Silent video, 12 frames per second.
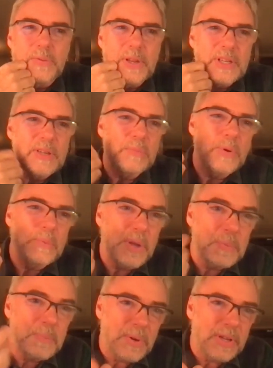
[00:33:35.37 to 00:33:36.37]
If I didn't put
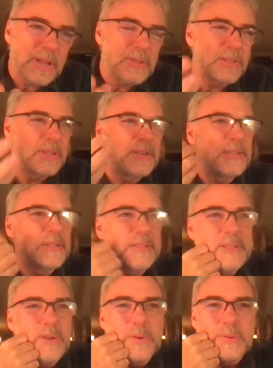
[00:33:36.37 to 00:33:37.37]
my book out there,
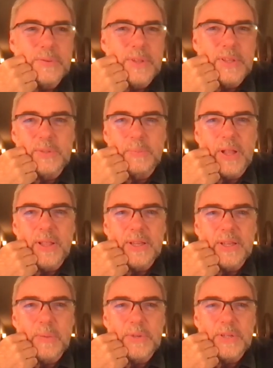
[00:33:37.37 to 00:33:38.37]
you know, this ballet
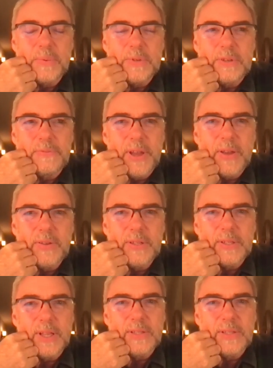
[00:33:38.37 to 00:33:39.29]
company wouldn't have found it.